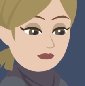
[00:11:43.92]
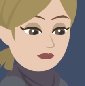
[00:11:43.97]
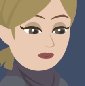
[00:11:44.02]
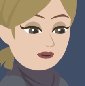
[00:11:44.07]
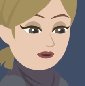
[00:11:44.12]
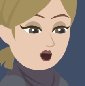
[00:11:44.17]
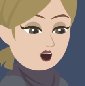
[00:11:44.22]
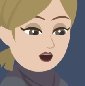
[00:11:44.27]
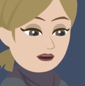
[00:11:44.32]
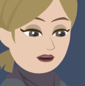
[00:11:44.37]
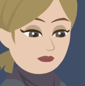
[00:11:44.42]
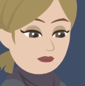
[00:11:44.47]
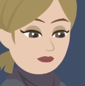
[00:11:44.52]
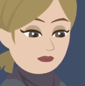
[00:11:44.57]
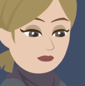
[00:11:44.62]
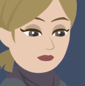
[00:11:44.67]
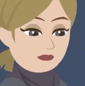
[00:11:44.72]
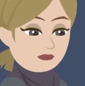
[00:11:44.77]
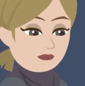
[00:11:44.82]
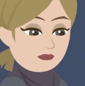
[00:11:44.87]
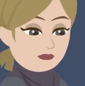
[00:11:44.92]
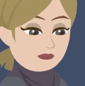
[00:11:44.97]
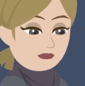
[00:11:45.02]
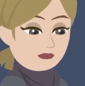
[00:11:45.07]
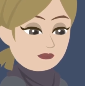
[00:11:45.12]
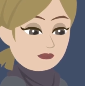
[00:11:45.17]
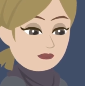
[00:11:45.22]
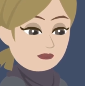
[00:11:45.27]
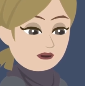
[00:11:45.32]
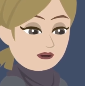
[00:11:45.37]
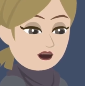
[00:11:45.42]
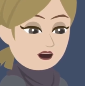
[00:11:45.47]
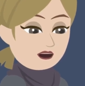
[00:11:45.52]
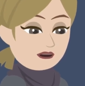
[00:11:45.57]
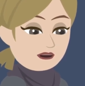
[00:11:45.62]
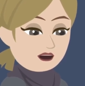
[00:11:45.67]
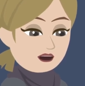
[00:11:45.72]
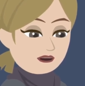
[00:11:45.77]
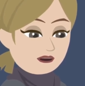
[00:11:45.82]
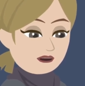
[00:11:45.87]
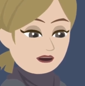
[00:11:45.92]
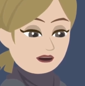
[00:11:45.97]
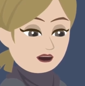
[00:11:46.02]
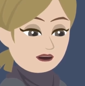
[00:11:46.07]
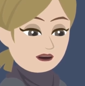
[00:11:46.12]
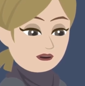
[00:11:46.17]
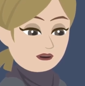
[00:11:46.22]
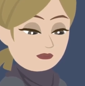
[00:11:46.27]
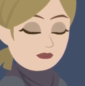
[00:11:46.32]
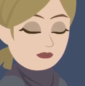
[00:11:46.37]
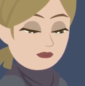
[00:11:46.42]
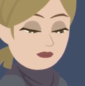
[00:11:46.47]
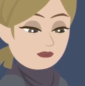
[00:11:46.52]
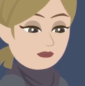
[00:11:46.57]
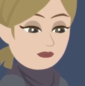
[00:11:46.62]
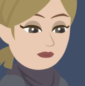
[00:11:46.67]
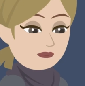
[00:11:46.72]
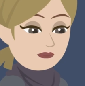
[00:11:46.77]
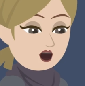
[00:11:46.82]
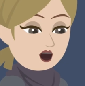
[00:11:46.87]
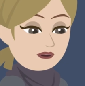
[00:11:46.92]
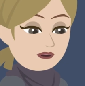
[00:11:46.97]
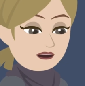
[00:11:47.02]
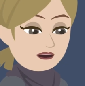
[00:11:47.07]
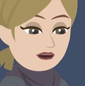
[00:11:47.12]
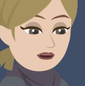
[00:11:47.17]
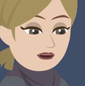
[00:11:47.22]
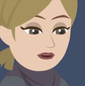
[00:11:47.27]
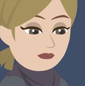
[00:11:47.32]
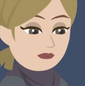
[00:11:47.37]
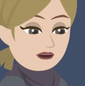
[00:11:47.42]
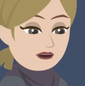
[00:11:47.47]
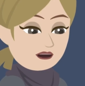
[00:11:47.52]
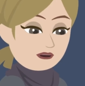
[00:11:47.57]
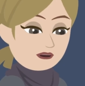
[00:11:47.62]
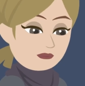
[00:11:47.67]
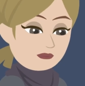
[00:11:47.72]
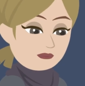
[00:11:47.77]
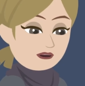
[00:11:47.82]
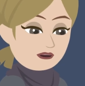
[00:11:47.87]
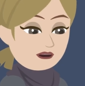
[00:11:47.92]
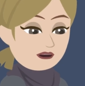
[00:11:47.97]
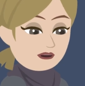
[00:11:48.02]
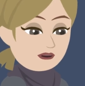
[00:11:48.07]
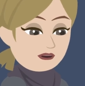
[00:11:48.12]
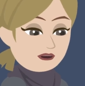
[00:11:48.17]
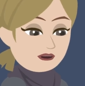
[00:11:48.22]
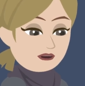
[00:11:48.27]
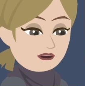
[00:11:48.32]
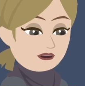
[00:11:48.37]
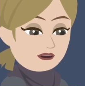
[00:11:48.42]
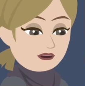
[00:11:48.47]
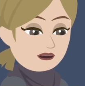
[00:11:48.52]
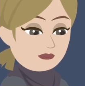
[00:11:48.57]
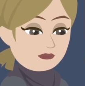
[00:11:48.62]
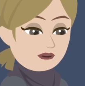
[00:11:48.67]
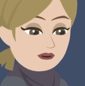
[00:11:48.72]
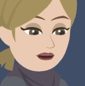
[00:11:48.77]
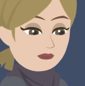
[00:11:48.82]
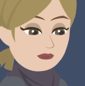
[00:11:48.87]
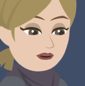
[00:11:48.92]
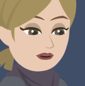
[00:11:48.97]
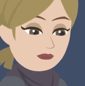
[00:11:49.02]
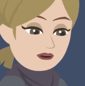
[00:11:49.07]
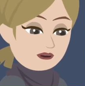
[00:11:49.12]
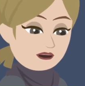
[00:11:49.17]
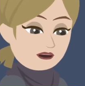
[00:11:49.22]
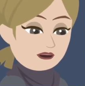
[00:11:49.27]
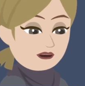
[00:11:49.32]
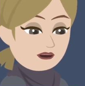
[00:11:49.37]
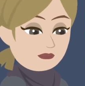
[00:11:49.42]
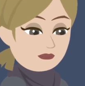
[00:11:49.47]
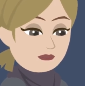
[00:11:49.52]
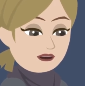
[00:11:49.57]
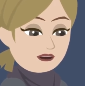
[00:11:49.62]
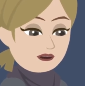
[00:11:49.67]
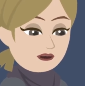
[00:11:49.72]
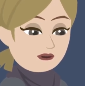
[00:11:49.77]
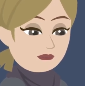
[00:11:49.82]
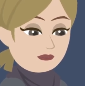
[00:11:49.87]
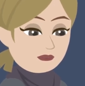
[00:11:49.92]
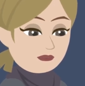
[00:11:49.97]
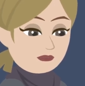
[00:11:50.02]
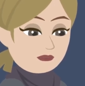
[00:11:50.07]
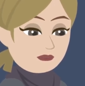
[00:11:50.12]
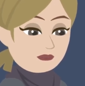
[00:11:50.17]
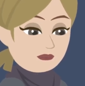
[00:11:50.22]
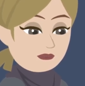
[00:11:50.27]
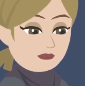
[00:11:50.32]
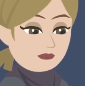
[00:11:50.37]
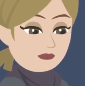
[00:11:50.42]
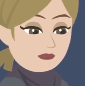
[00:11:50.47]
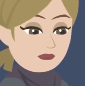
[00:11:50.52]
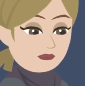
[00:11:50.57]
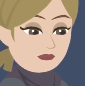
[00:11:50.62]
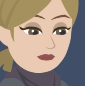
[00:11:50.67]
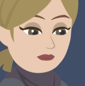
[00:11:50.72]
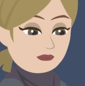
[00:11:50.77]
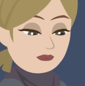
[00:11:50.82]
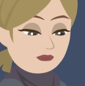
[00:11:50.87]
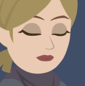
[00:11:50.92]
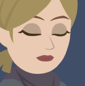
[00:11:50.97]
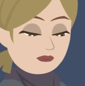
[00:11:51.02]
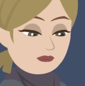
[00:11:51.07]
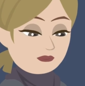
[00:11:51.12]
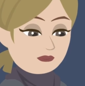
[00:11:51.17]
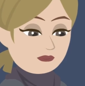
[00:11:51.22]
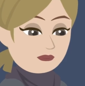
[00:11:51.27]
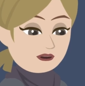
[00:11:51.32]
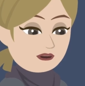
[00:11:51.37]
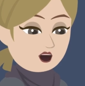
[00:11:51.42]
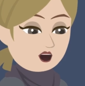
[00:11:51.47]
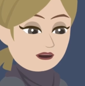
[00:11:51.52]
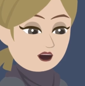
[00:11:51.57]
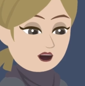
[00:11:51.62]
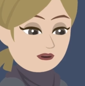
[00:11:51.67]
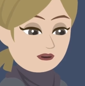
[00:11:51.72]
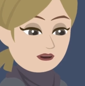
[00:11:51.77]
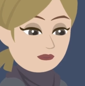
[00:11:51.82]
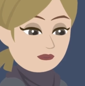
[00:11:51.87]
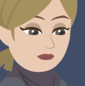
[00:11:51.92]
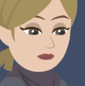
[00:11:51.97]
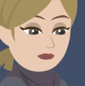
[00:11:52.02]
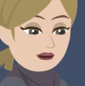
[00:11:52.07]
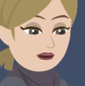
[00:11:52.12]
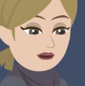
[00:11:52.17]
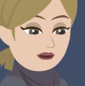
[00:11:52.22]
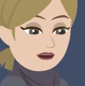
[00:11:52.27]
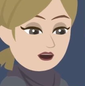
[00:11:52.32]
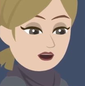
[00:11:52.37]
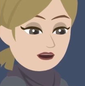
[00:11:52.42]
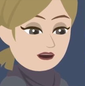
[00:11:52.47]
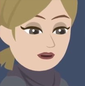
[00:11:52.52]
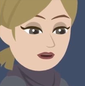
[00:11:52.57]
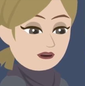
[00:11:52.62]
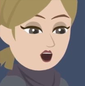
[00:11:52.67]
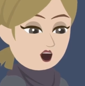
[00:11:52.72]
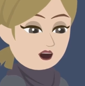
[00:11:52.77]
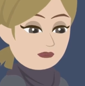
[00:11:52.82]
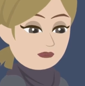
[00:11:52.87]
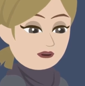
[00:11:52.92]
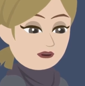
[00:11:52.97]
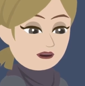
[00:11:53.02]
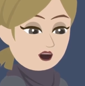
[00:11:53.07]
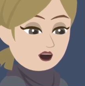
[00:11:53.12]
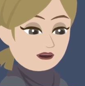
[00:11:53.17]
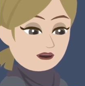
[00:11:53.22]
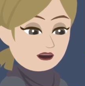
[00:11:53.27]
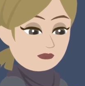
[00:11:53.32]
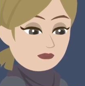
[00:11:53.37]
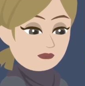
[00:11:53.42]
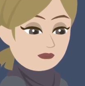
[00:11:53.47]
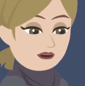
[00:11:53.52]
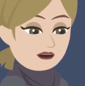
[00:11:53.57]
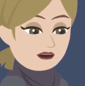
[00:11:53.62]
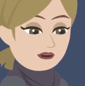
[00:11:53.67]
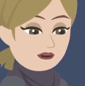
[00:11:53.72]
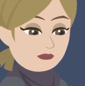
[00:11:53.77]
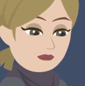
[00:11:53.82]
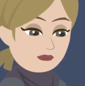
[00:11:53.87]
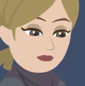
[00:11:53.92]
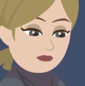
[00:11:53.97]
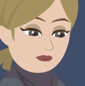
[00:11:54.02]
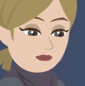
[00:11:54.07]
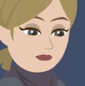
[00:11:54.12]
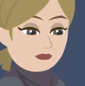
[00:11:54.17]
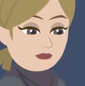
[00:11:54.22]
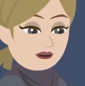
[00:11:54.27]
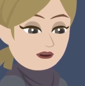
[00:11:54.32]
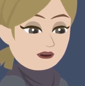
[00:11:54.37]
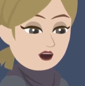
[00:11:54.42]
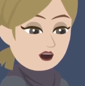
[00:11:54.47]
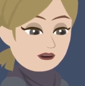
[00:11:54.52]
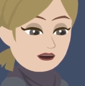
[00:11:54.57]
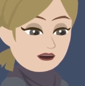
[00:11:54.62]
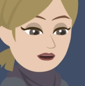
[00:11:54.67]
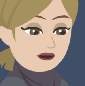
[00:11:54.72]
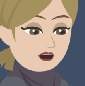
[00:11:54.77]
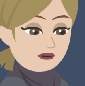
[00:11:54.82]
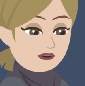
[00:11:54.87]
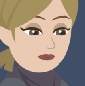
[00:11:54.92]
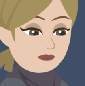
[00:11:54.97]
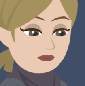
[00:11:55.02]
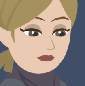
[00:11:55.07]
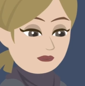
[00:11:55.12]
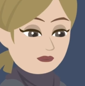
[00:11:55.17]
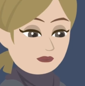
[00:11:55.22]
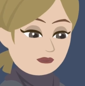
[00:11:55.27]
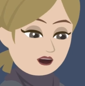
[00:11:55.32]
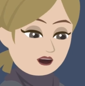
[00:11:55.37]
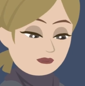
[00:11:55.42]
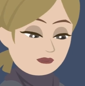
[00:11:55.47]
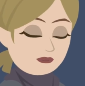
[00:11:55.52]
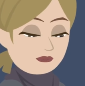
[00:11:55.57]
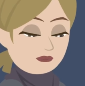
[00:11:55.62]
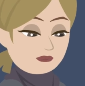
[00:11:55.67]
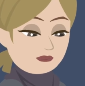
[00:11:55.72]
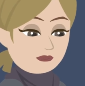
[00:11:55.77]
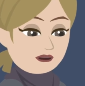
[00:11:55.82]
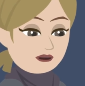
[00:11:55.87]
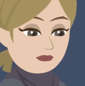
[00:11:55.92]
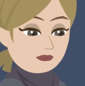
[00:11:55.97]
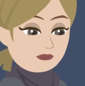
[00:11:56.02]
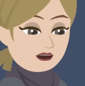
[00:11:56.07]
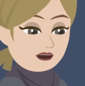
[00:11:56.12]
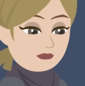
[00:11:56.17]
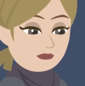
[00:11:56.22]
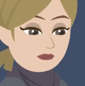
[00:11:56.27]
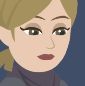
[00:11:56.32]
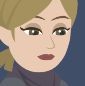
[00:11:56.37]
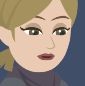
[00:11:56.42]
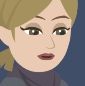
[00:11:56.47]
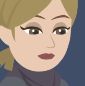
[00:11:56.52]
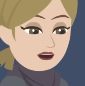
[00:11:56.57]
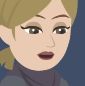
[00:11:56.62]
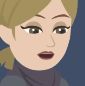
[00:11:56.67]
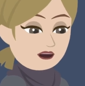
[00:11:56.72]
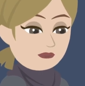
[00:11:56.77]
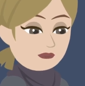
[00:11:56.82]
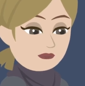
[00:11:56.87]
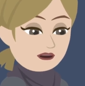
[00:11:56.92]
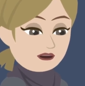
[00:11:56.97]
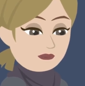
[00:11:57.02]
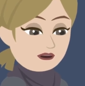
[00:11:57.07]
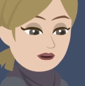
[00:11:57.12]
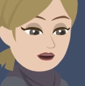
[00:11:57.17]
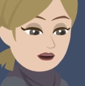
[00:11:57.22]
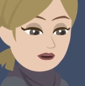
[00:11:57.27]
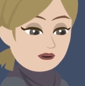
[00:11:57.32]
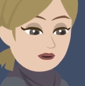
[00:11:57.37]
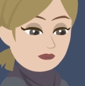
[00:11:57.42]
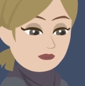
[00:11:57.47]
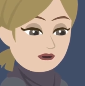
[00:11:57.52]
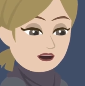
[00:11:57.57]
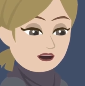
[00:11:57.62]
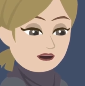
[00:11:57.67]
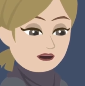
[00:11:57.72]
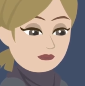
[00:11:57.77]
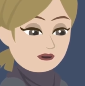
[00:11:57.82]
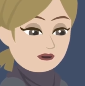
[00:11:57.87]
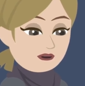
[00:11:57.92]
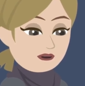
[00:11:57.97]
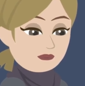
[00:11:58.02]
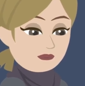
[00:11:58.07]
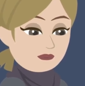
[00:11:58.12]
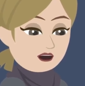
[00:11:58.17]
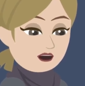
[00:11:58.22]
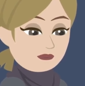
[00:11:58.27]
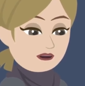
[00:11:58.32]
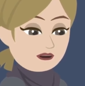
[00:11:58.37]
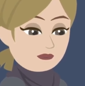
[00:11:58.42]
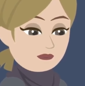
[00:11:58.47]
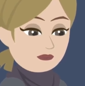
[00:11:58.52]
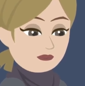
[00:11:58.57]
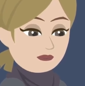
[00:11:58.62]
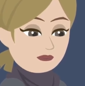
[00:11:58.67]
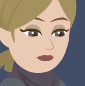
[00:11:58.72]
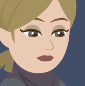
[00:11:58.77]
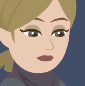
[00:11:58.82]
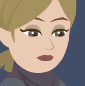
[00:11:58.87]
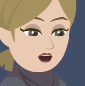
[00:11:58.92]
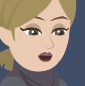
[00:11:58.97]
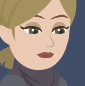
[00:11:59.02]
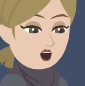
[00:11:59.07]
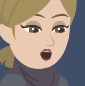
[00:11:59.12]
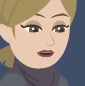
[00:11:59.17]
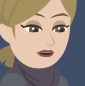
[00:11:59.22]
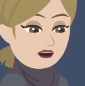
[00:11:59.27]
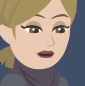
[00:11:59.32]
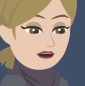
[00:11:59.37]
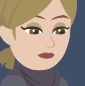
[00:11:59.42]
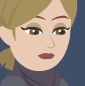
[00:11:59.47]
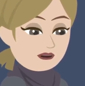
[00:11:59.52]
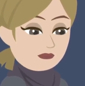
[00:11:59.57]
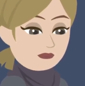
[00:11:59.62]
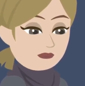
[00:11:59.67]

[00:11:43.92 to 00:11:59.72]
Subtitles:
And anyone who doesn't understand what's going on here would think that you are a plant, and that the microphone is too. In other words, it's just constant demonstration, isn't it, of vibrational